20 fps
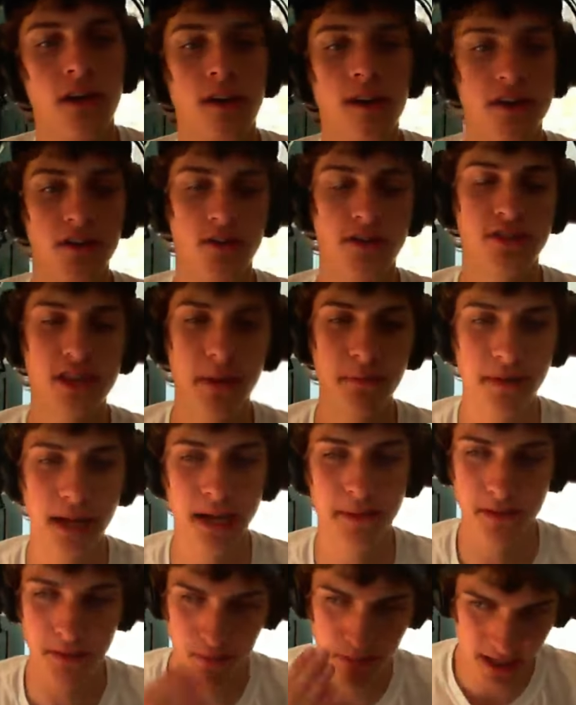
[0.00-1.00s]
So
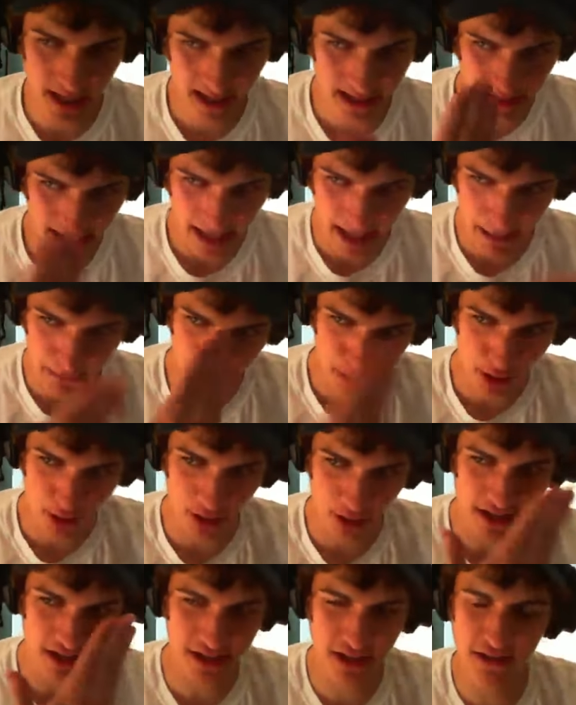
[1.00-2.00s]
sometimes being that
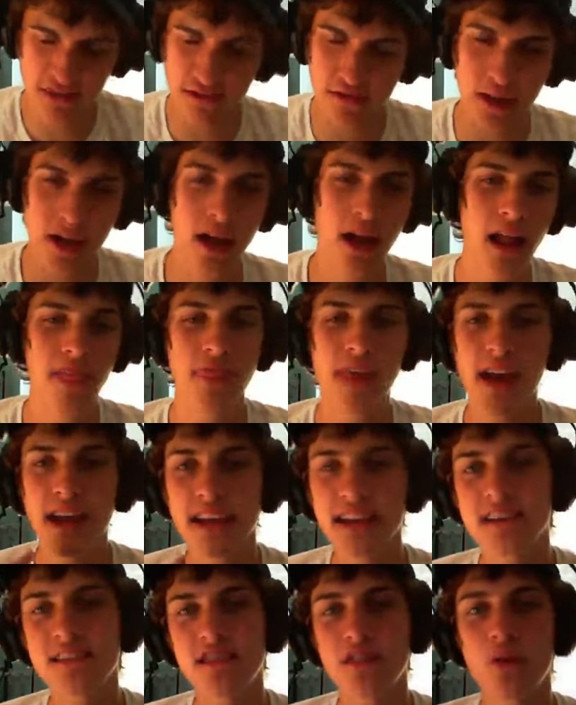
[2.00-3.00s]
hyper-aggressive, that
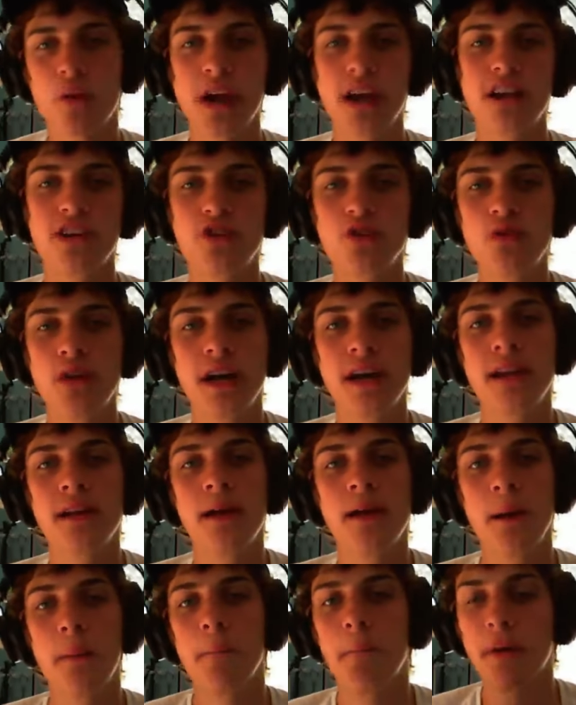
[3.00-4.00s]
is the way to do it.
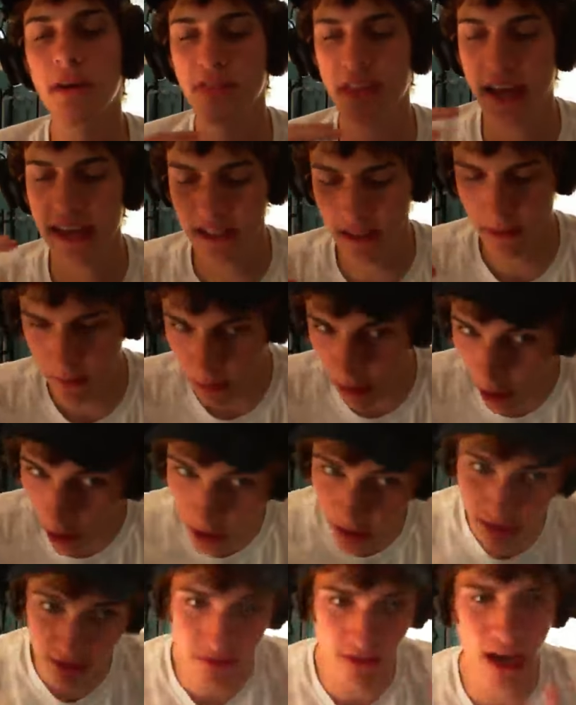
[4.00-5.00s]
But that's a
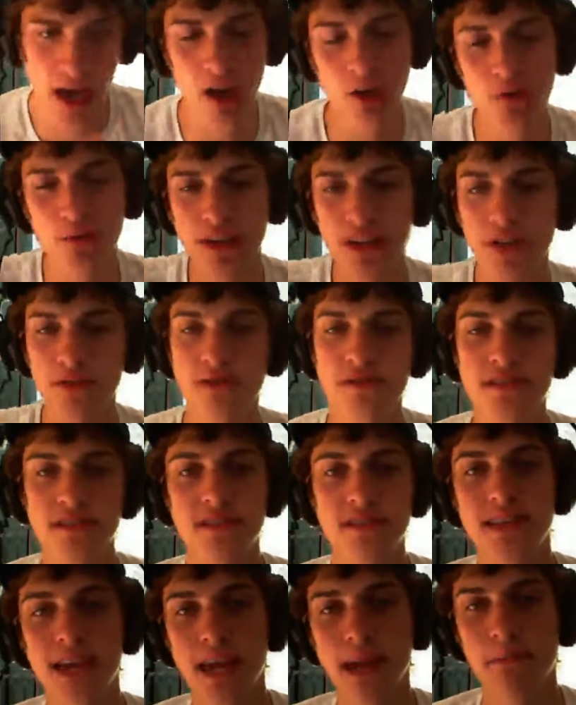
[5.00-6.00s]
part of how do we lose this
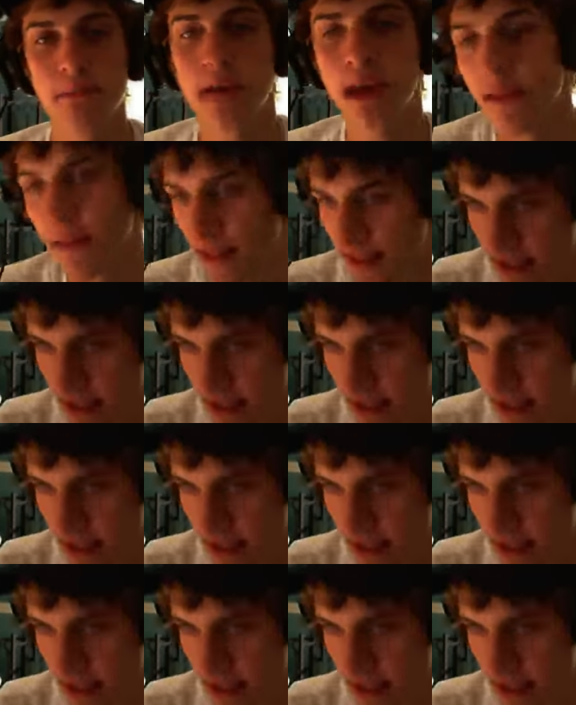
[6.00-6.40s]
game. That's